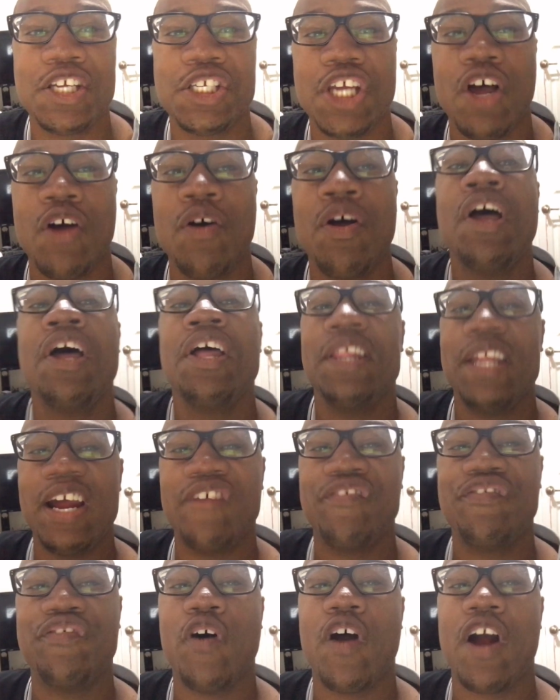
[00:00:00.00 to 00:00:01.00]
So
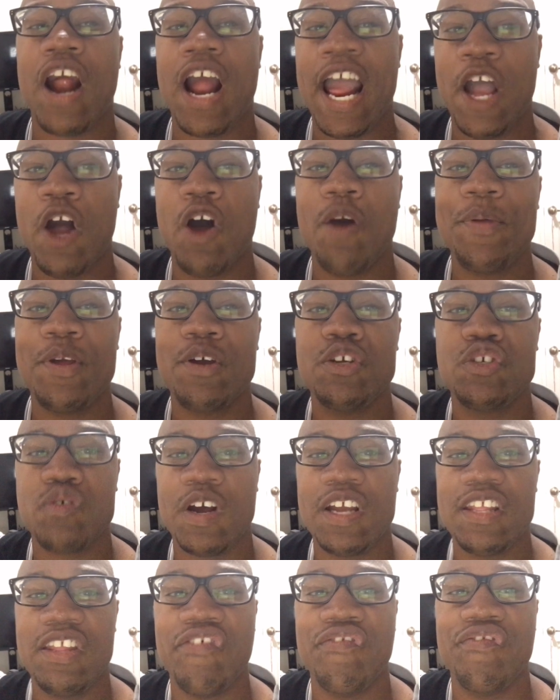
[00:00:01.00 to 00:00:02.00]
therefore, I hope you
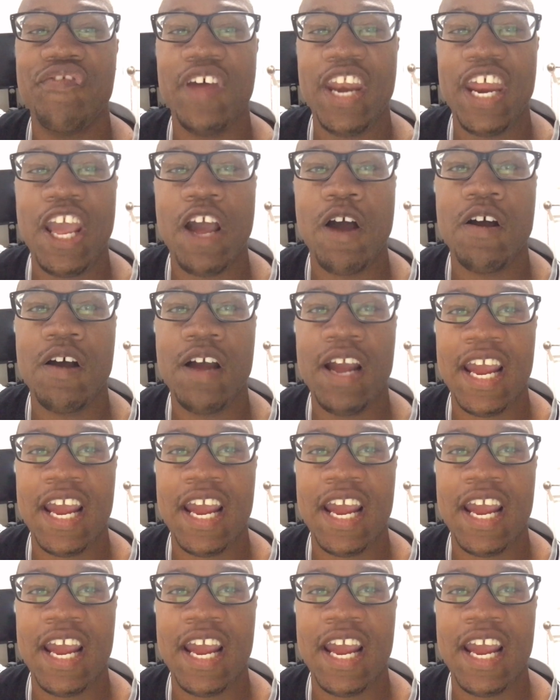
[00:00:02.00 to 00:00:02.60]
enjoyed the video.